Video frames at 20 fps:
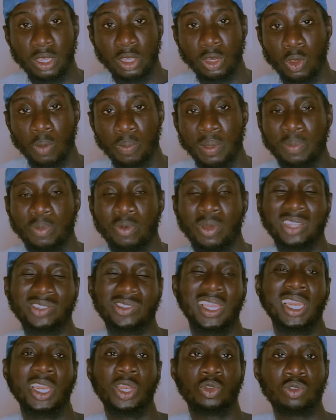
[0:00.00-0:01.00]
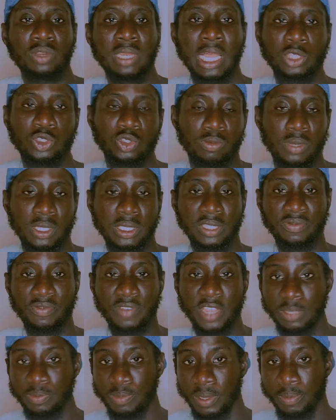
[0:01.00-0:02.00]
You know, people actually do that to
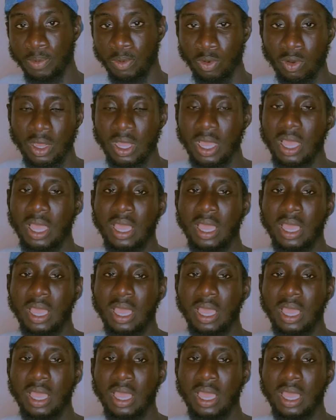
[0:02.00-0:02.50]
motivate people.